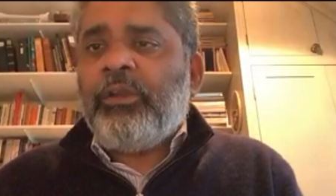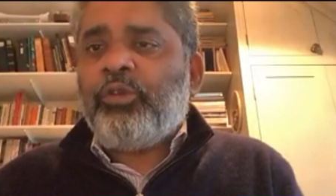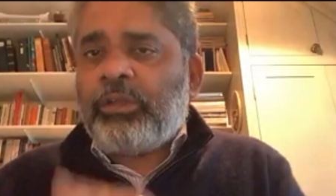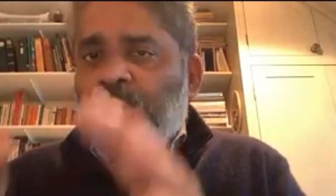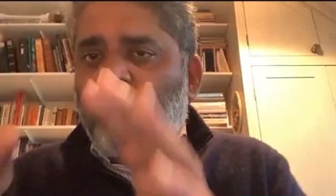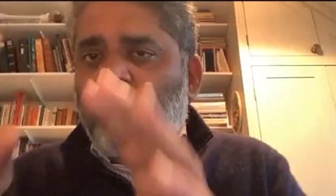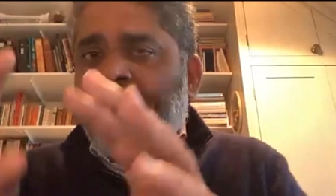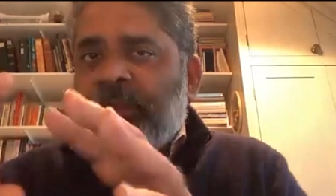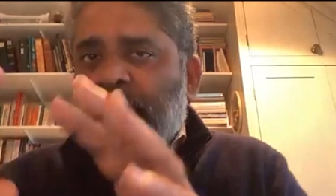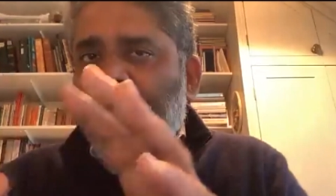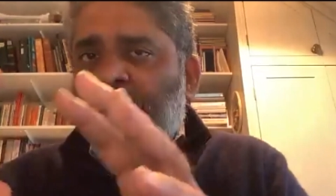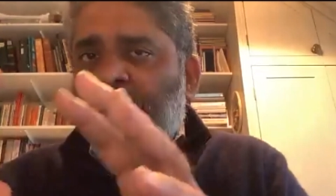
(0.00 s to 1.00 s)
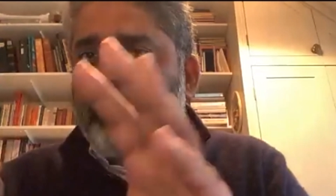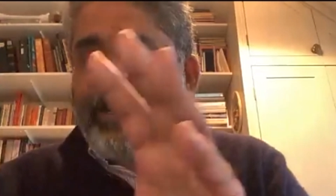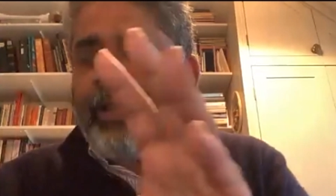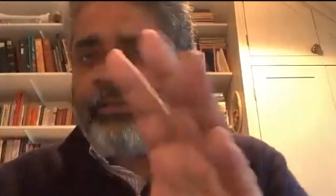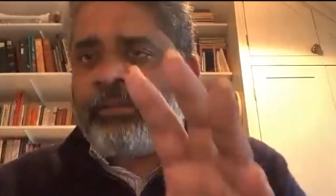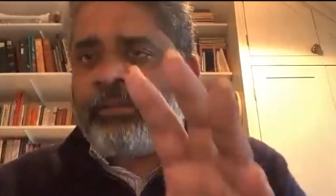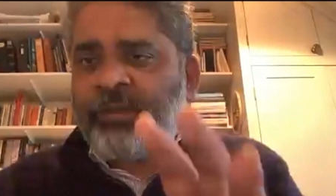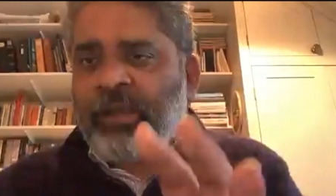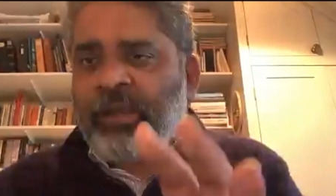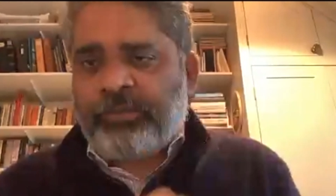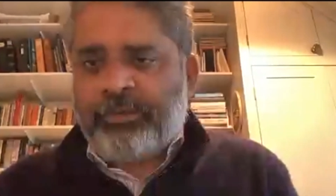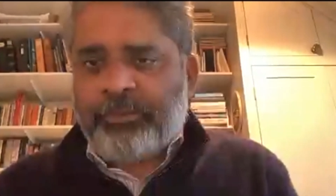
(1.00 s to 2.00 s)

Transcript: to the way the world of finance is structured.